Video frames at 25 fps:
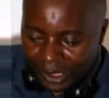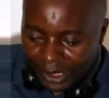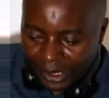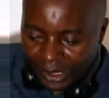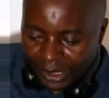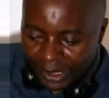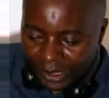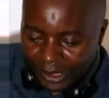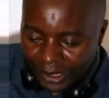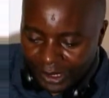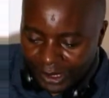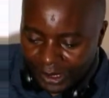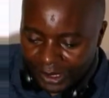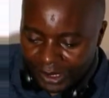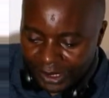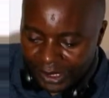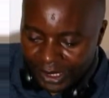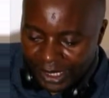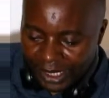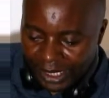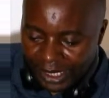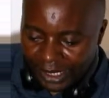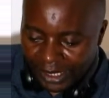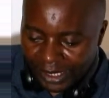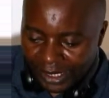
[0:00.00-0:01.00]
in this case
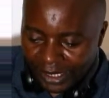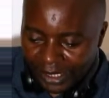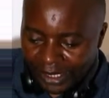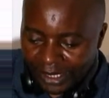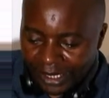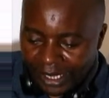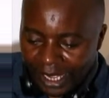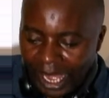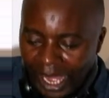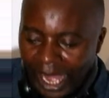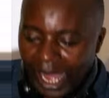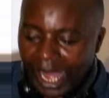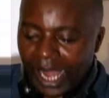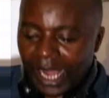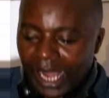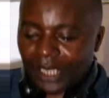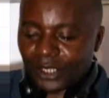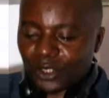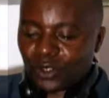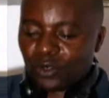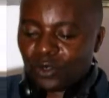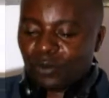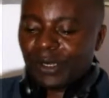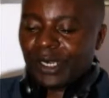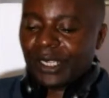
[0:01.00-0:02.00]
here,
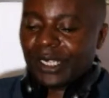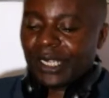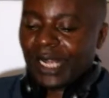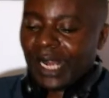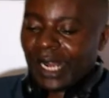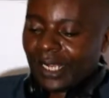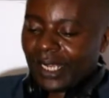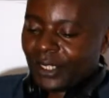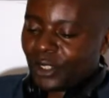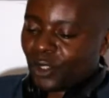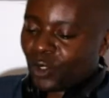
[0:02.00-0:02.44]
so many guys